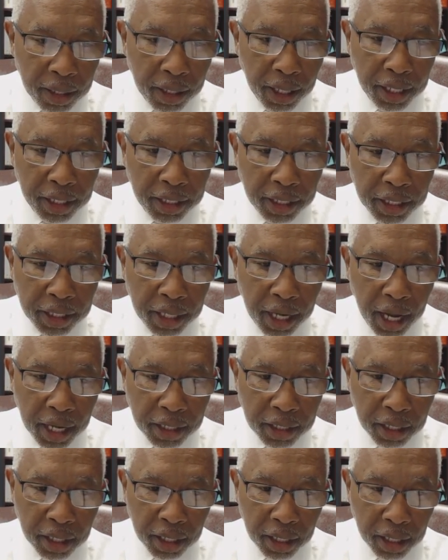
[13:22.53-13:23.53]
They did
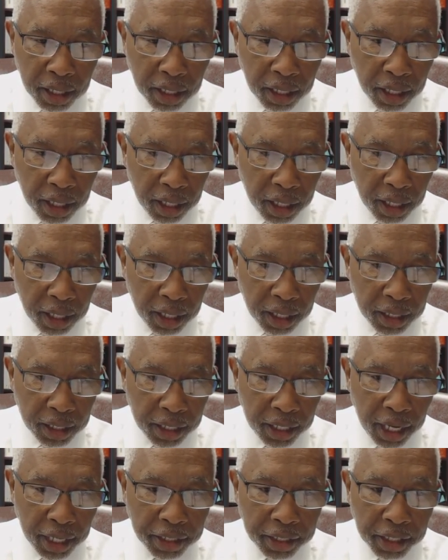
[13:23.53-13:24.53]
not.
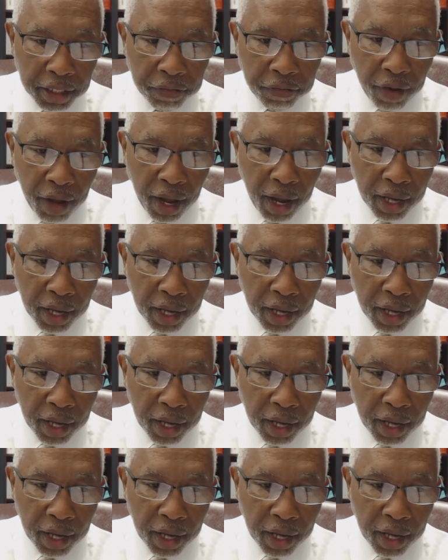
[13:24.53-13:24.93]
He had been